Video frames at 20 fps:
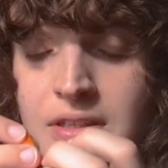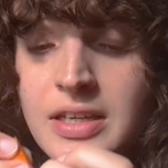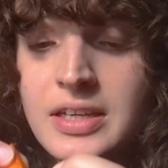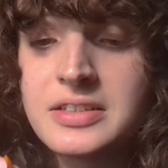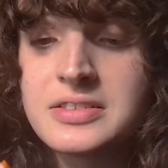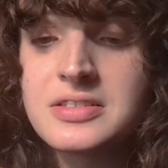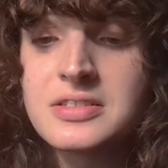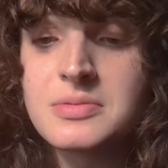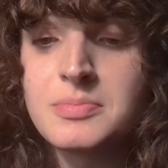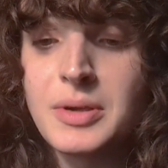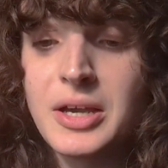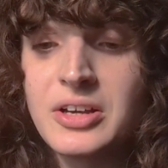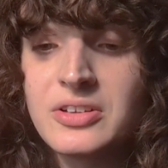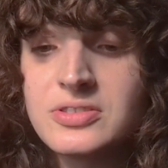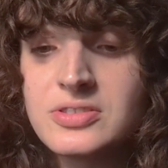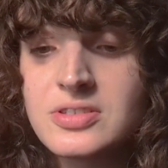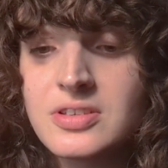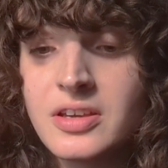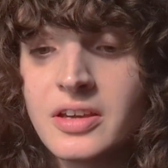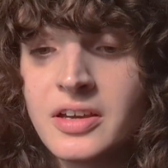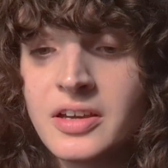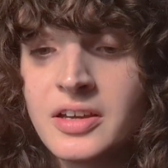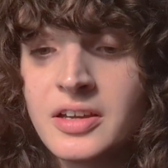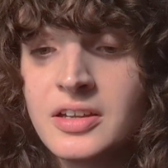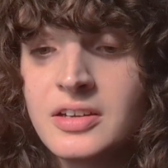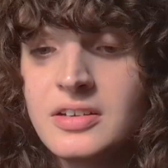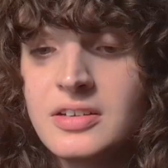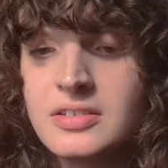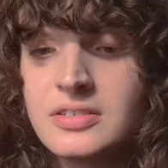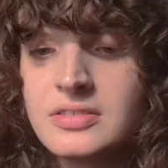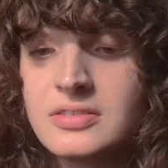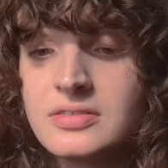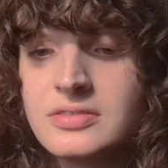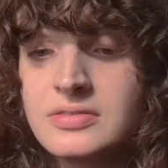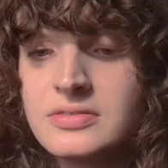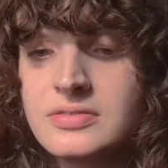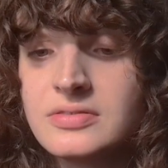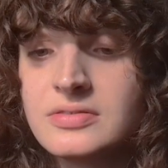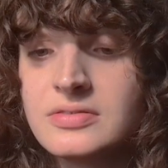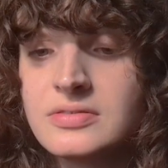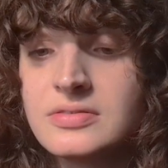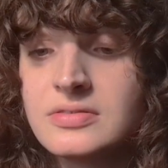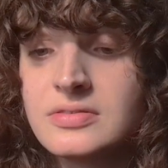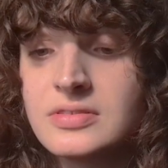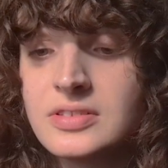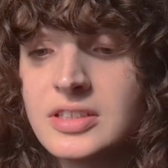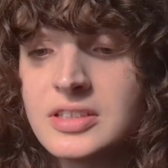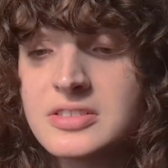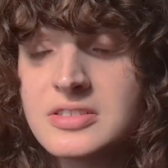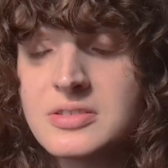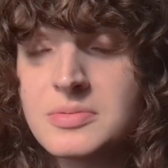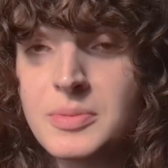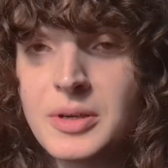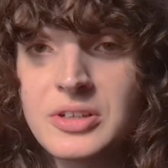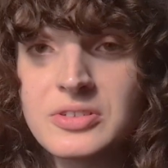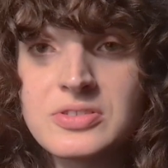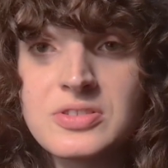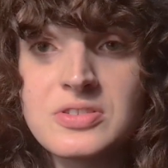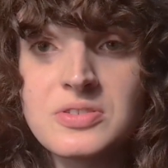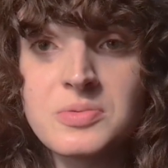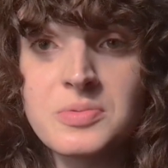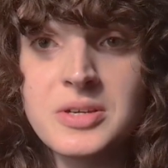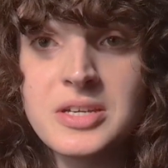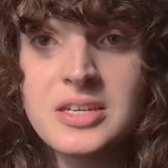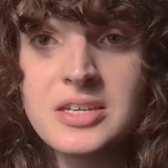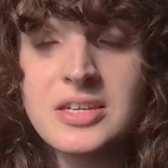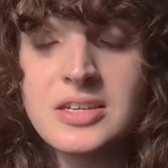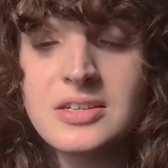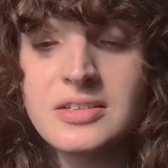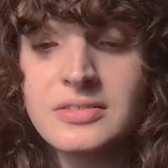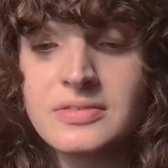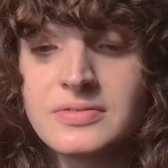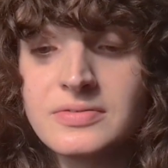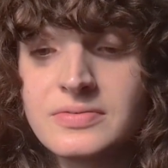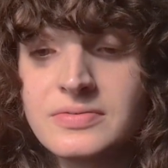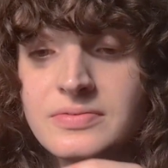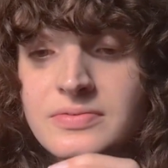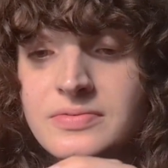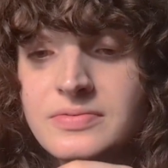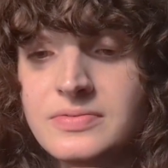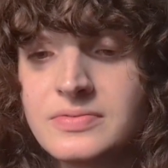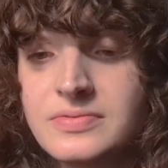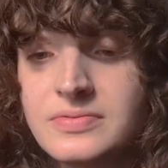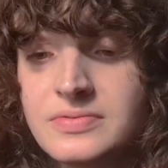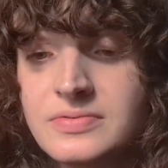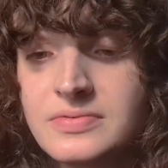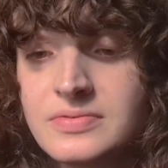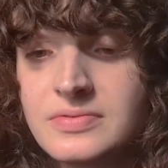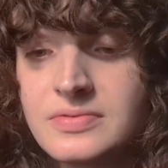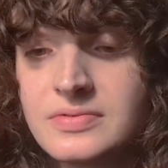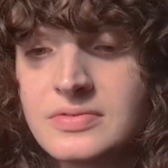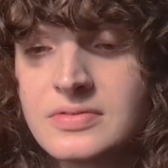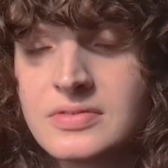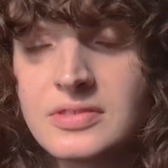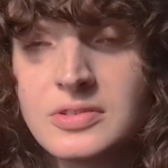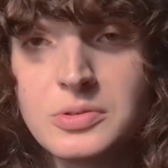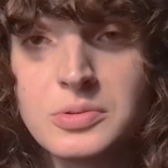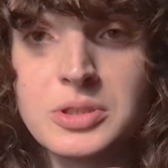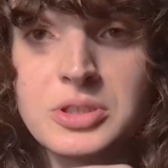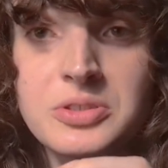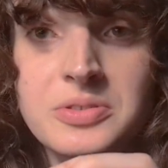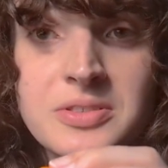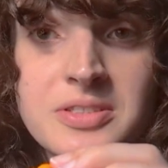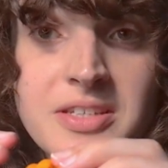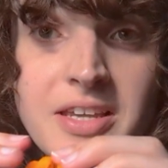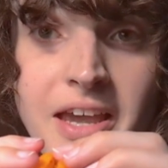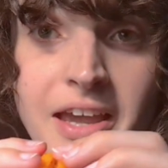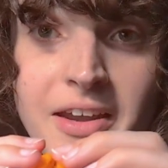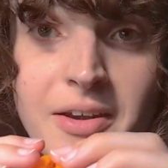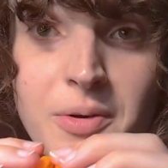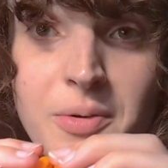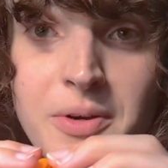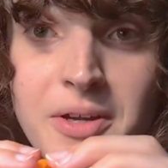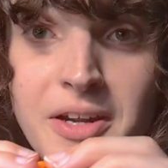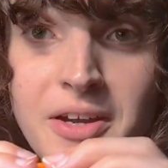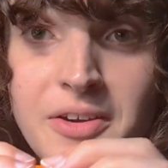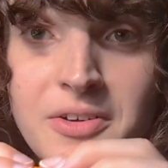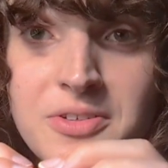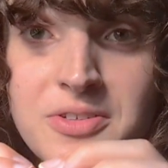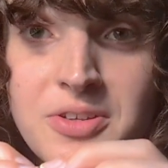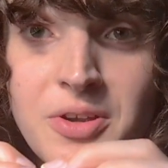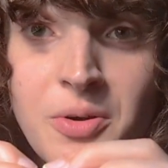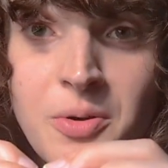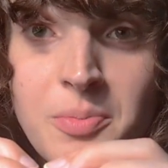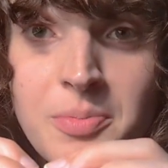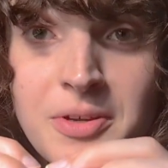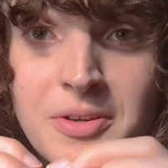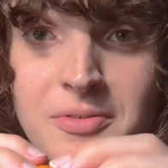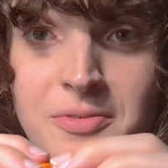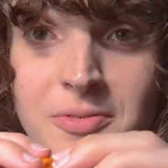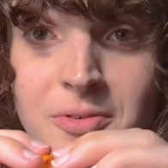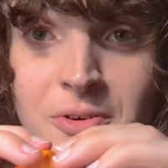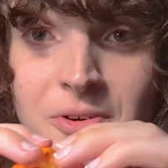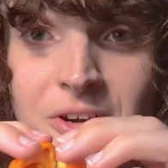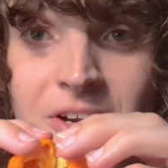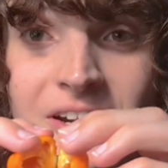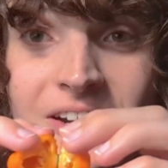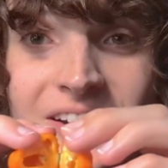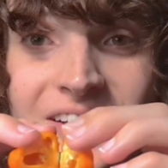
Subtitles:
It smells good. It smells sweet, which was kind of what I was hoping for.